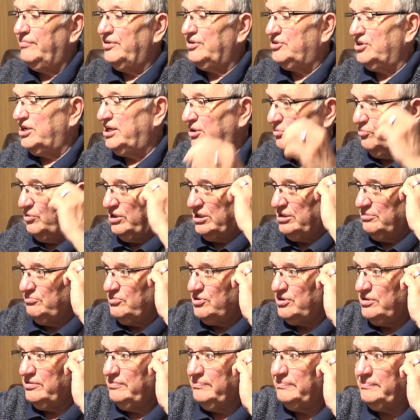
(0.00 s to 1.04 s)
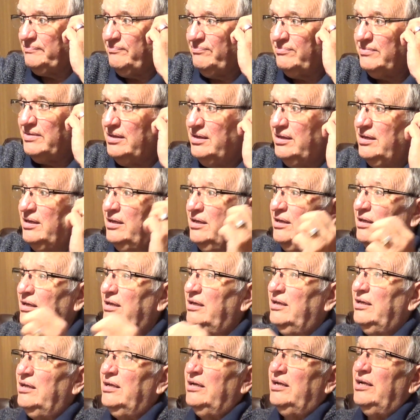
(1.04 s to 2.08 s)
to Kit Williams,
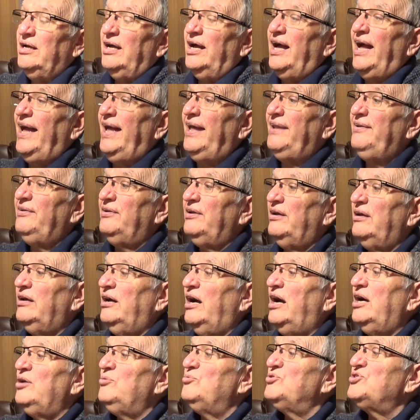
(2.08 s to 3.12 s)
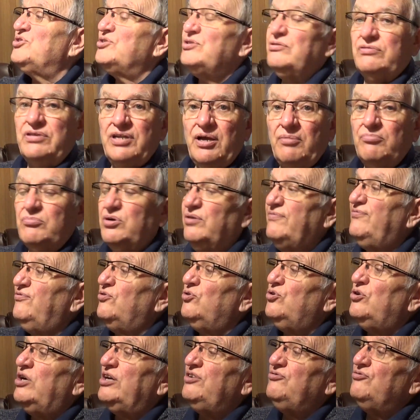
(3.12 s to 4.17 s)
and I was number
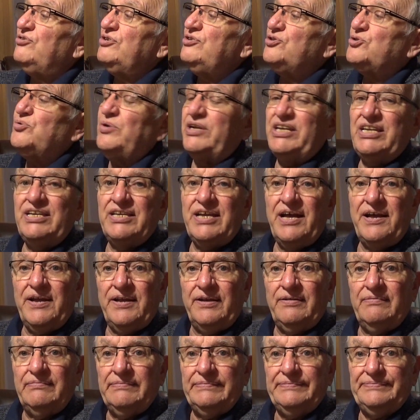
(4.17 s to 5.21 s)
429.